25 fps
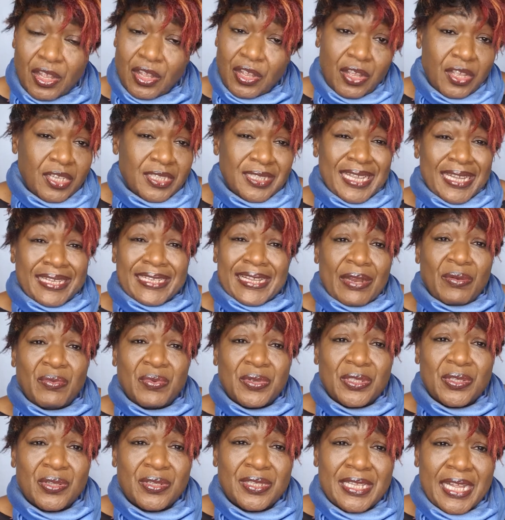Satan
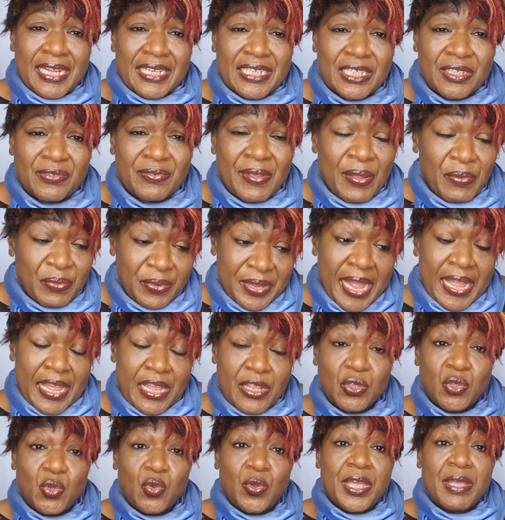was not satisfied with that.
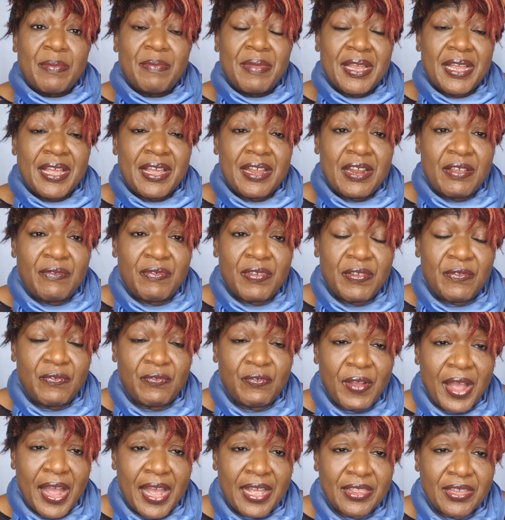He took him again even
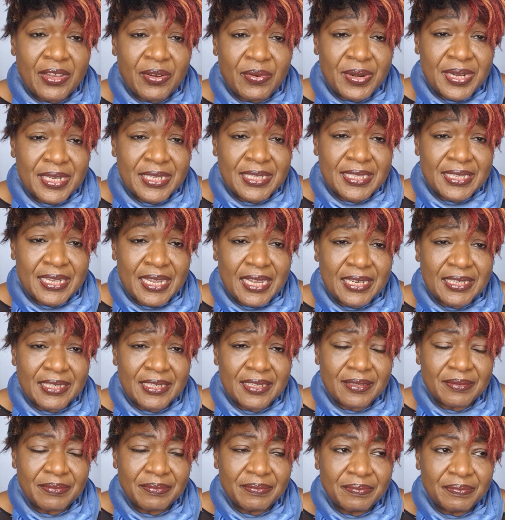farther and said,
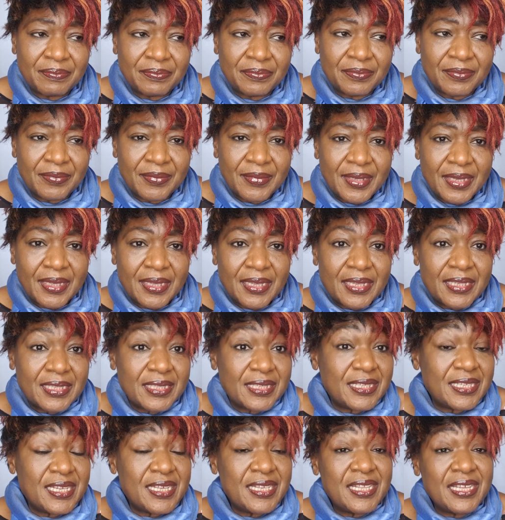
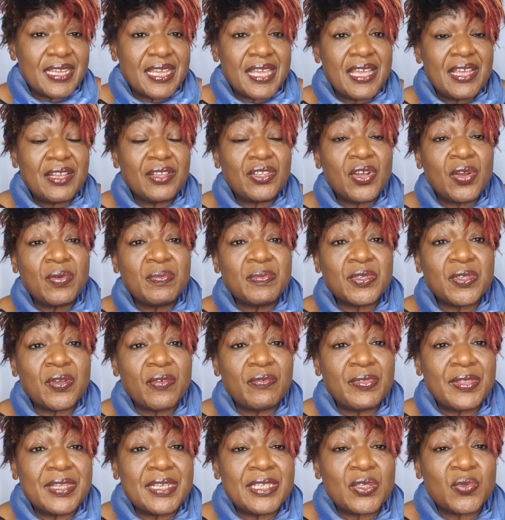see the kingdoms
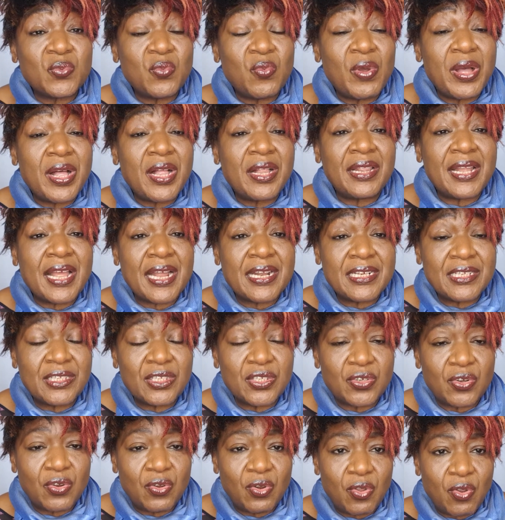of this world and its
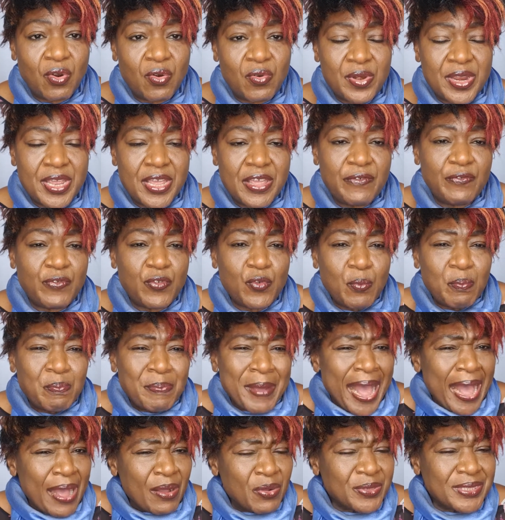glory. If you
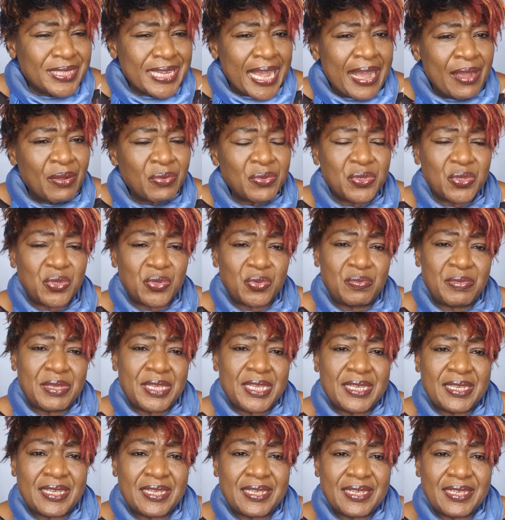bow down to me,